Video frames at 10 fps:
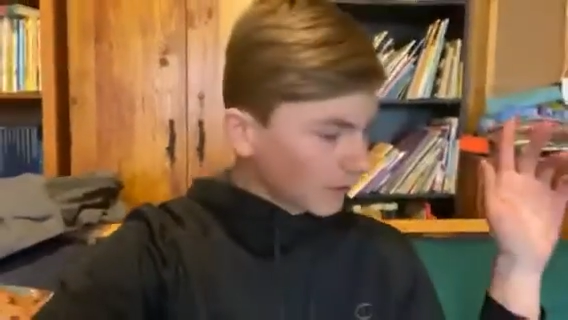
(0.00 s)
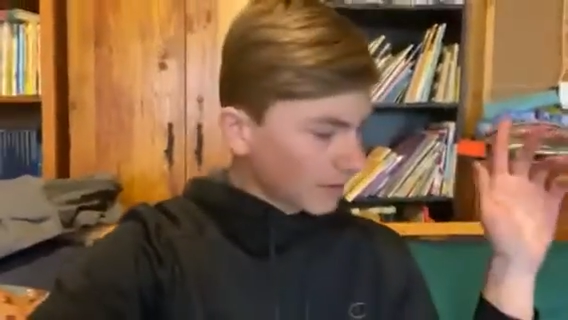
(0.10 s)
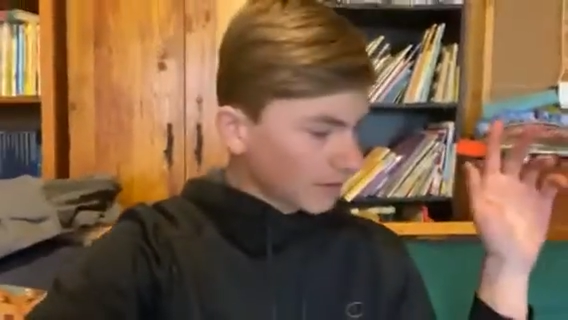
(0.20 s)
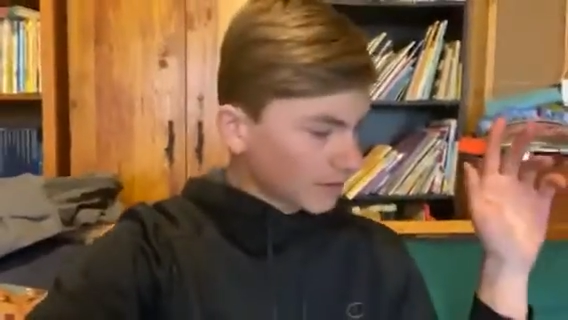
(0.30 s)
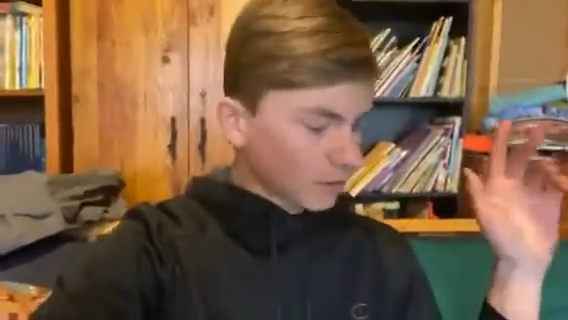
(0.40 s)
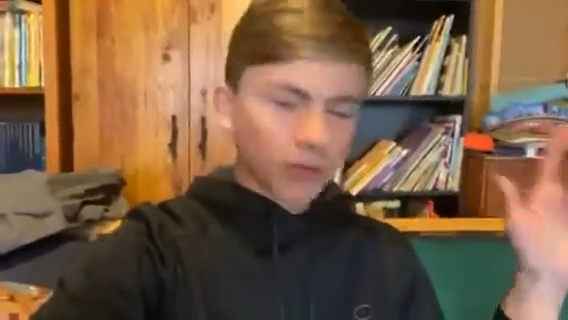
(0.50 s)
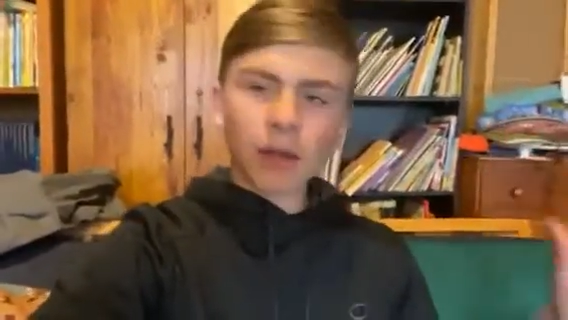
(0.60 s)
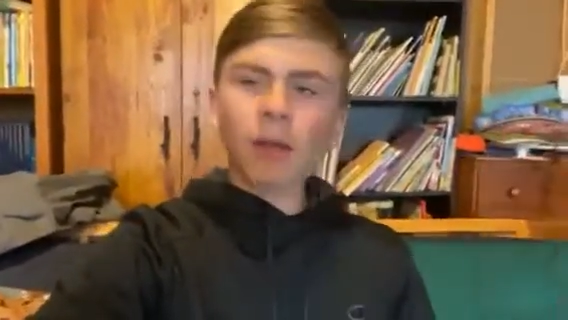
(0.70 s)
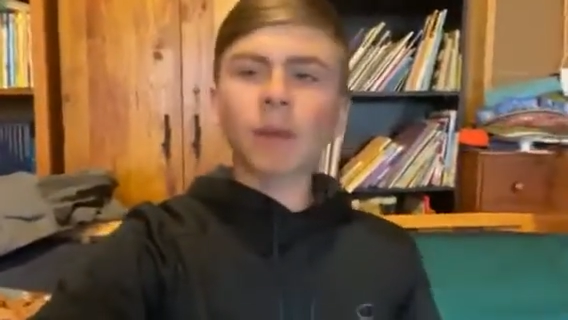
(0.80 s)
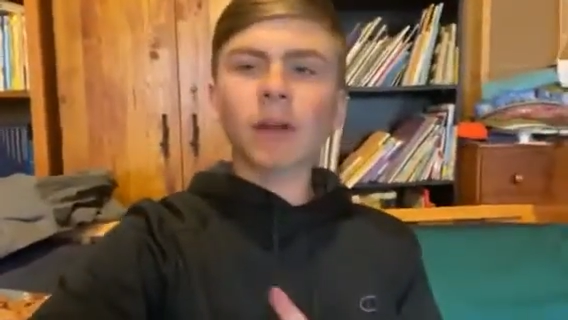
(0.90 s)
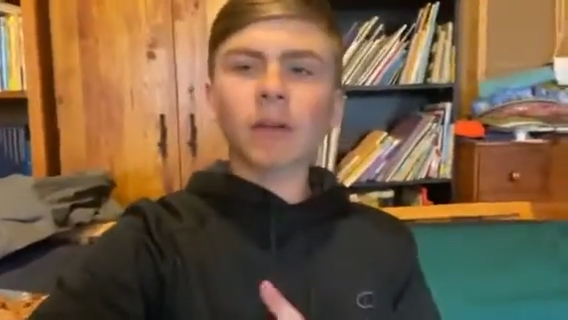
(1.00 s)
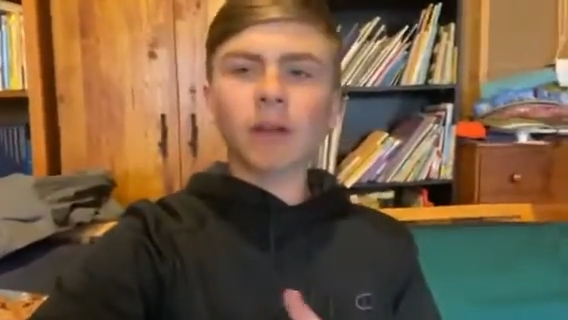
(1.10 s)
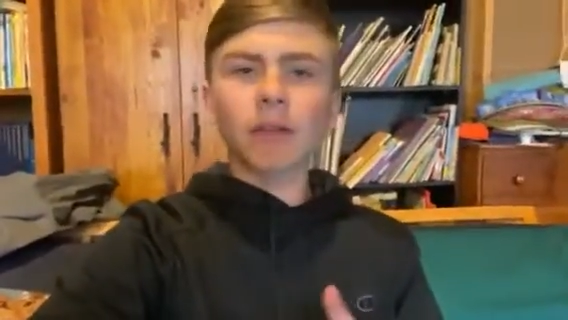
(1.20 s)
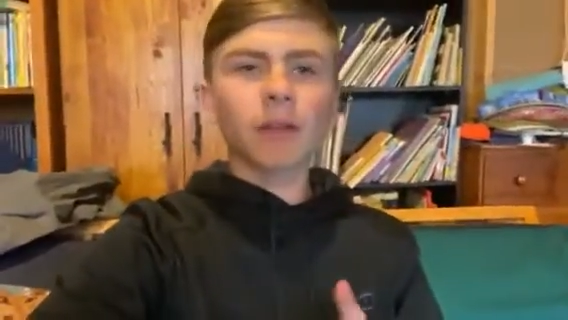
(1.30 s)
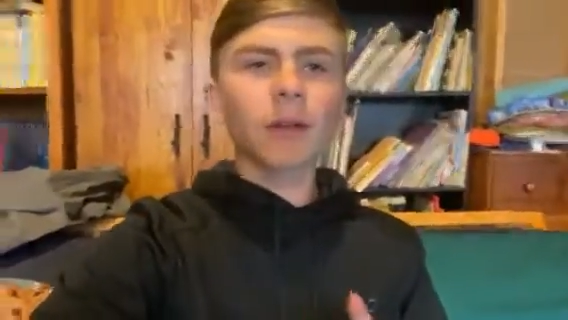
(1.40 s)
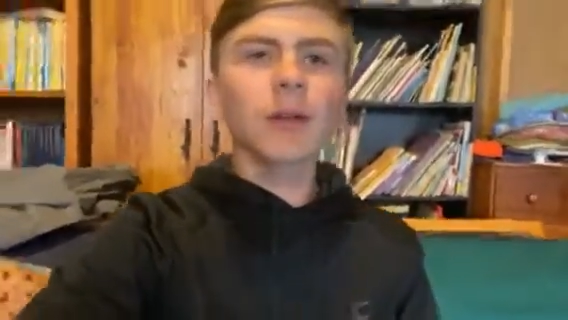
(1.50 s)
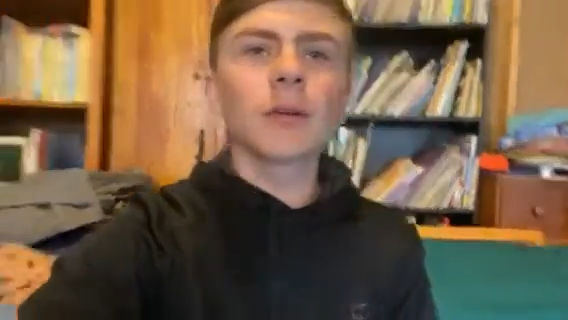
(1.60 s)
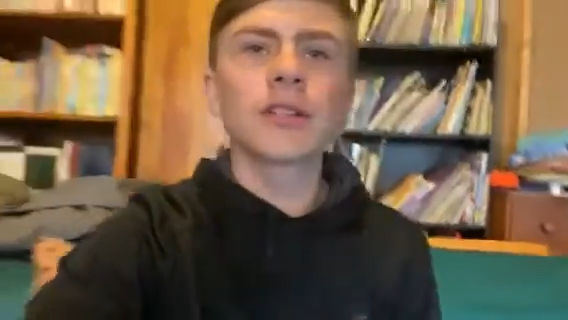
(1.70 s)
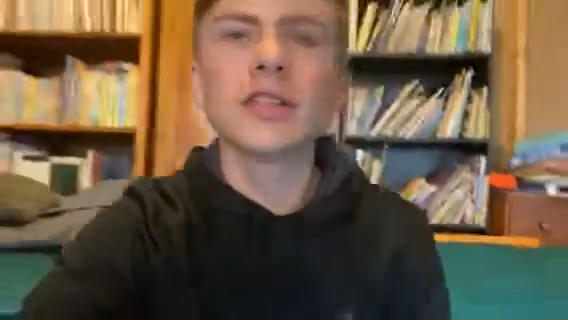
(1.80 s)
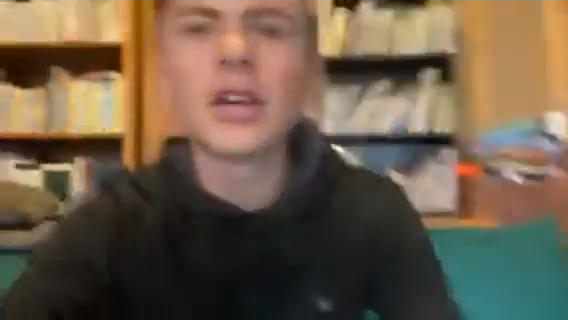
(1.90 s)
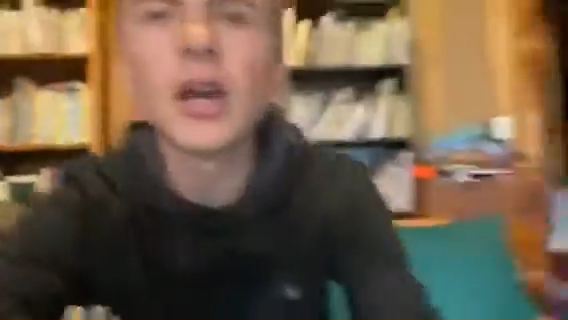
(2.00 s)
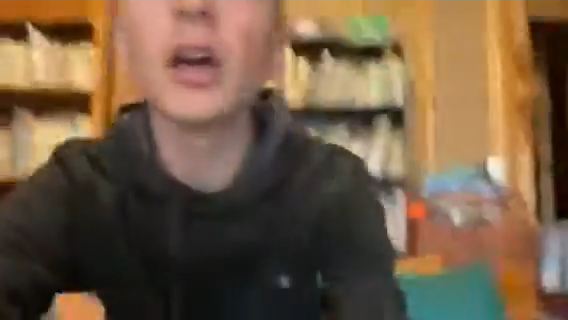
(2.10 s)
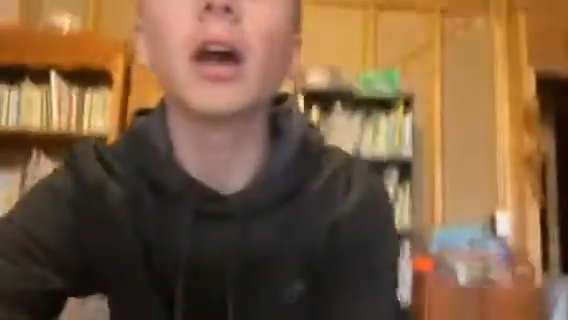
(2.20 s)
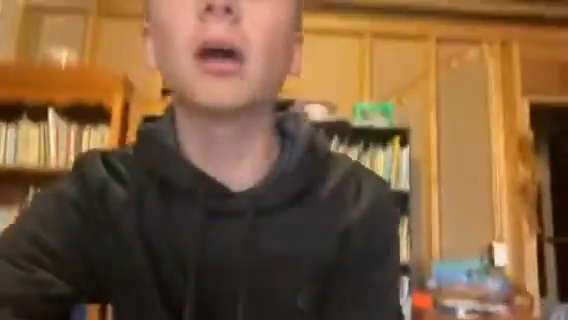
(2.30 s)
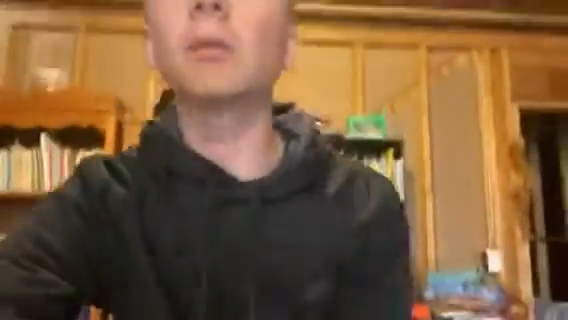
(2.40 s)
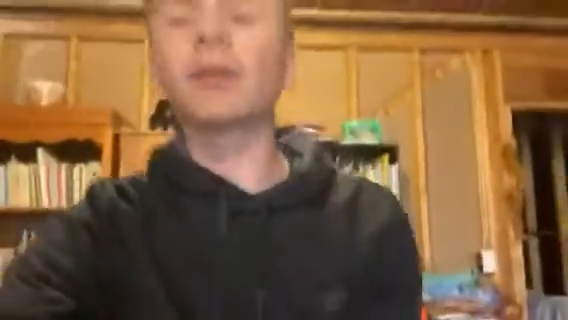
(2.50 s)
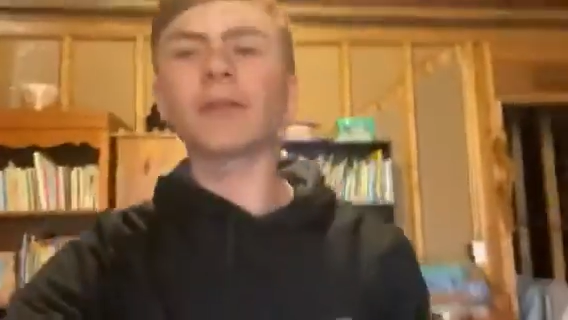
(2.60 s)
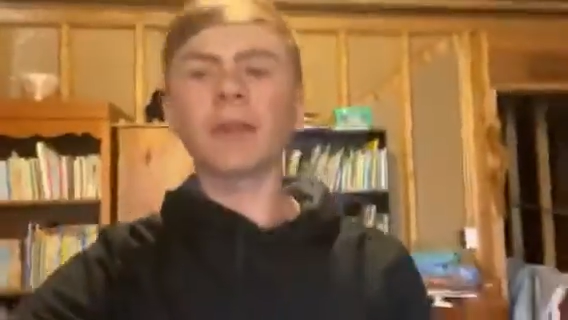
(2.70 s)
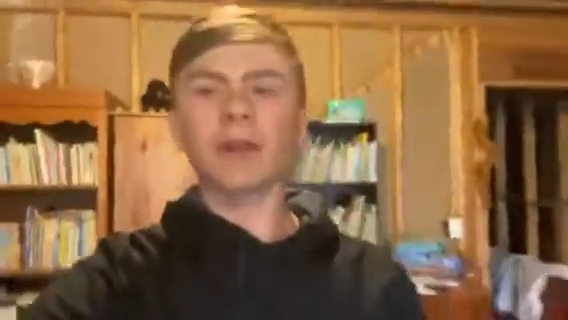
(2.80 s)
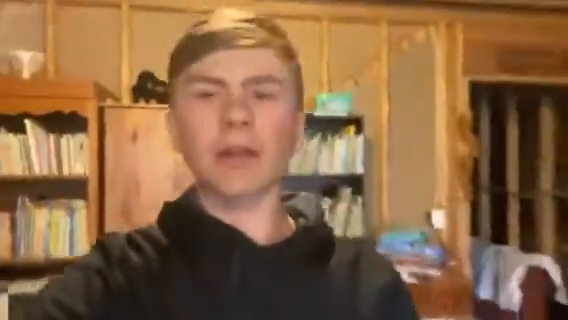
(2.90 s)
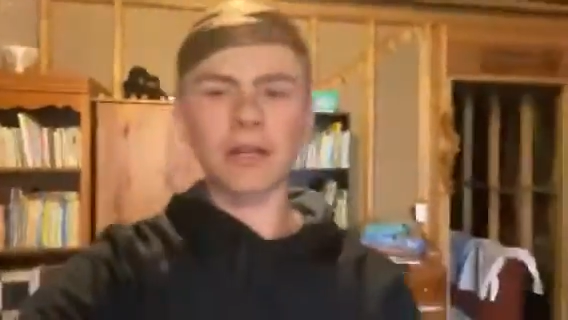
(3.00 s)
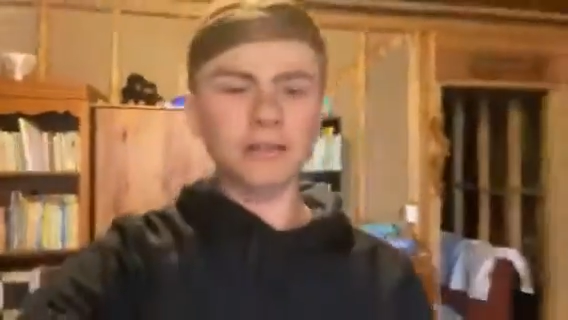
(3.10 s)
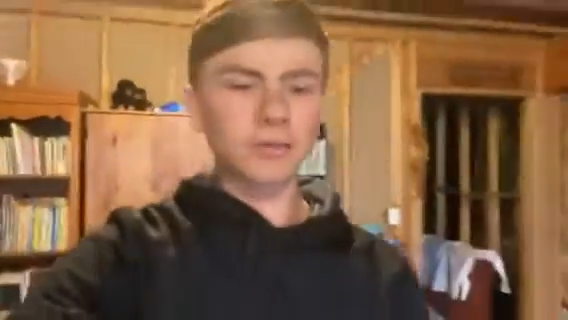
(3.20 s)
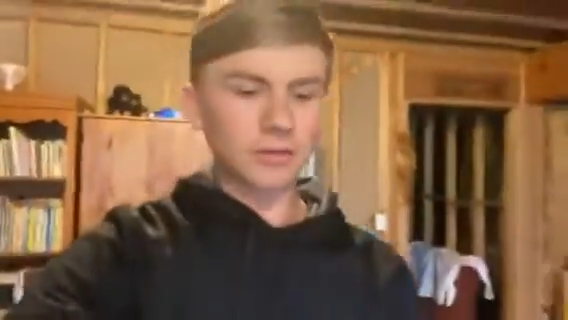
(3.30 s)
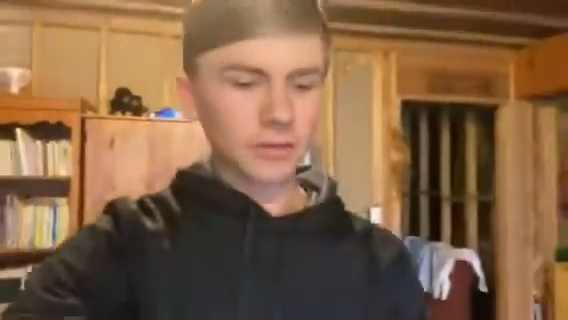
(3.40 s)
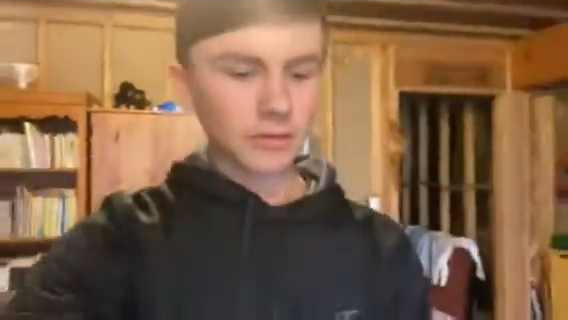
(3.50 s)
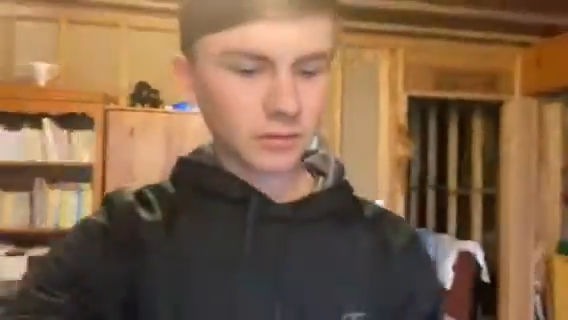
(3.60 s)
He sold out of the Micro Knight Thunder, which I bought the very last one.